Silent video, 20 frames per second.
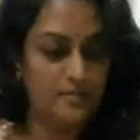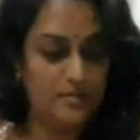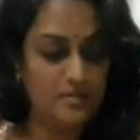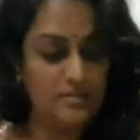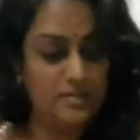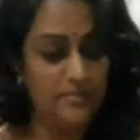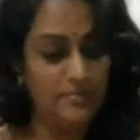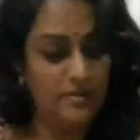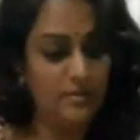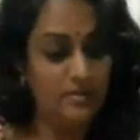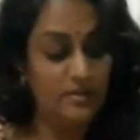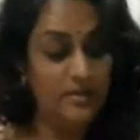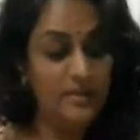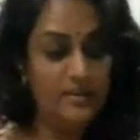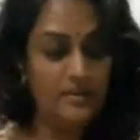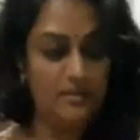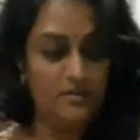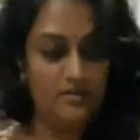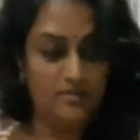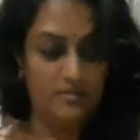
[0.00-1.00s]
Similarly
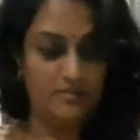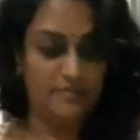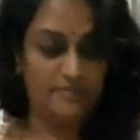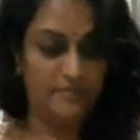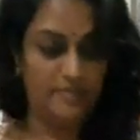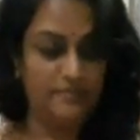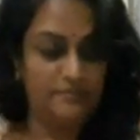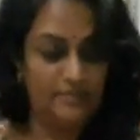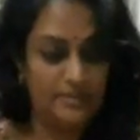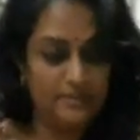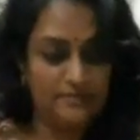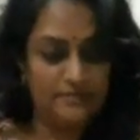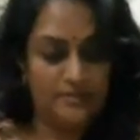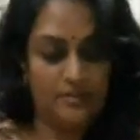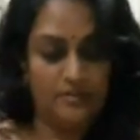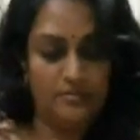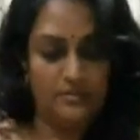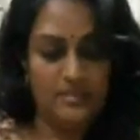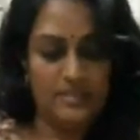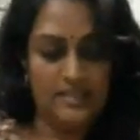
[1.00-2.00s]
here we have left
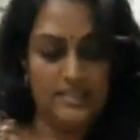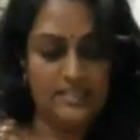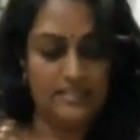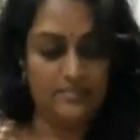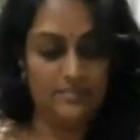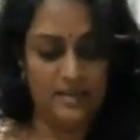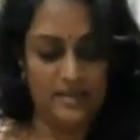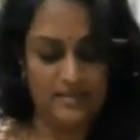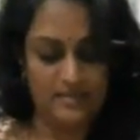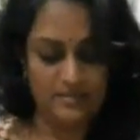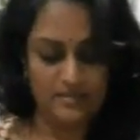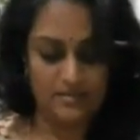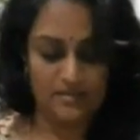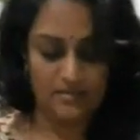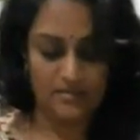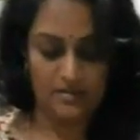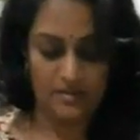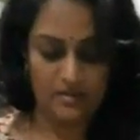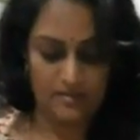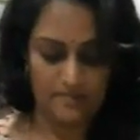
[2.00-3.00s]
out the S blends,
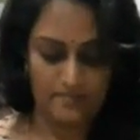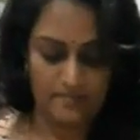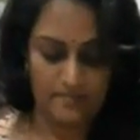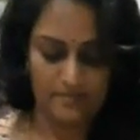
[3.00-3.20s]
okay.